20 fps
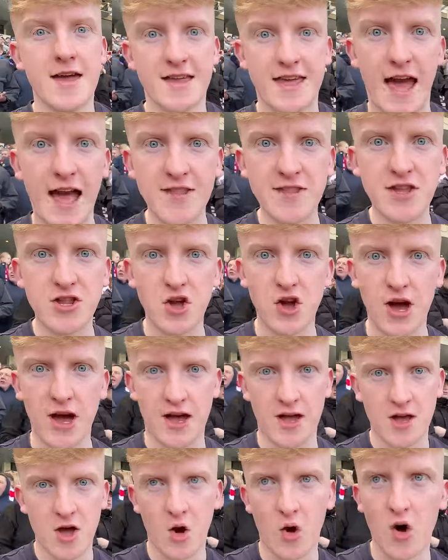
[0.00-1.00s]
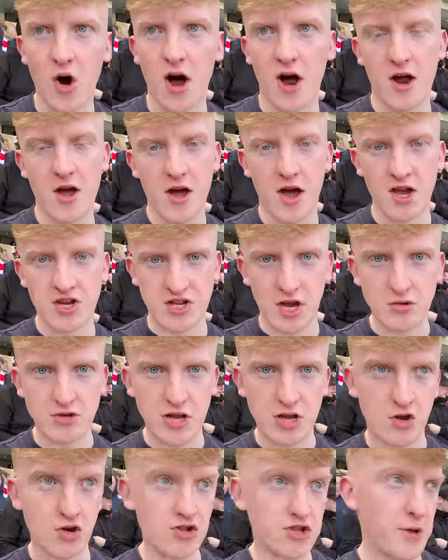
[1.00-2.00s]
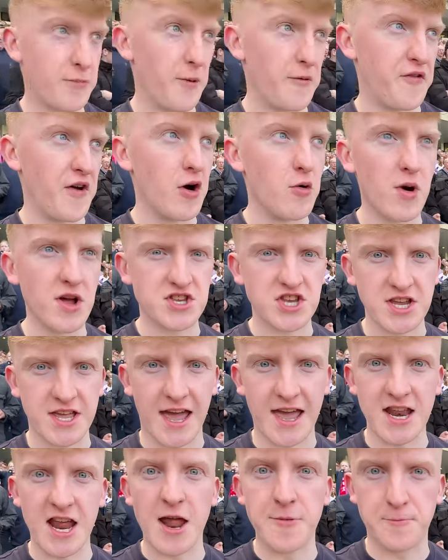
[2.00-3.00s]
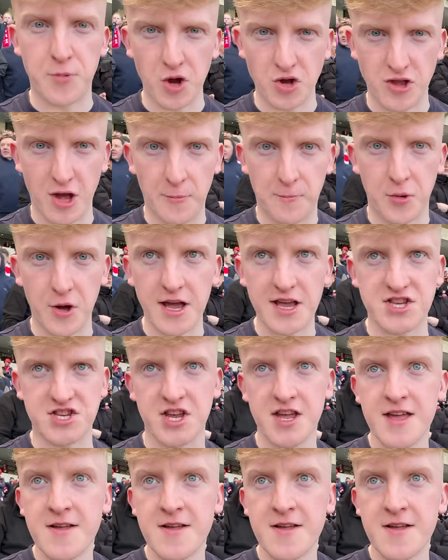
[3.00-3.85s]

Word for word: Can they do it, or are Celtic going to prevail once again and book their place